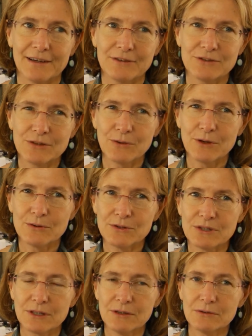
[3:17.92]
So those
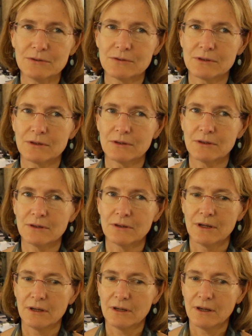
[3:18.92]
skills are
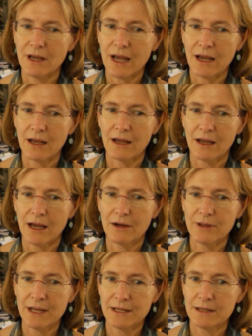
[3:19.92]

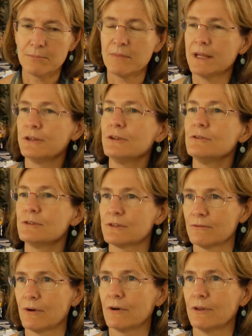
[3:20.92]
how they can make use
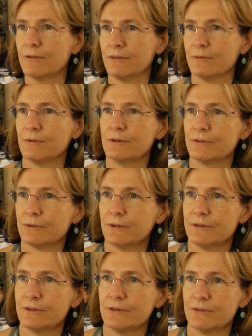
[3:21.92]
of all of the
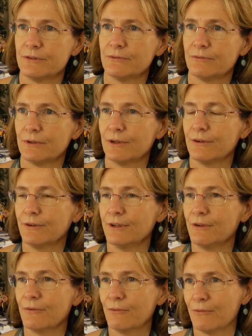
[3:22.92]
resources for
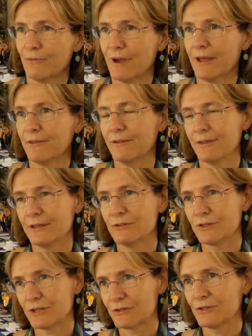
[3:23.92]
learning rather than
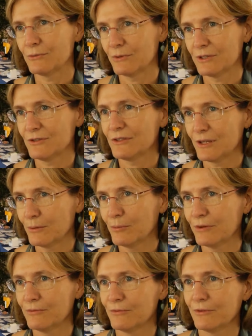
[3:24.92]
just the ones that are
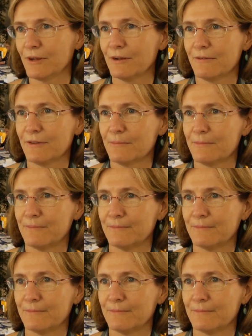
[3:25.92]
put in front of them.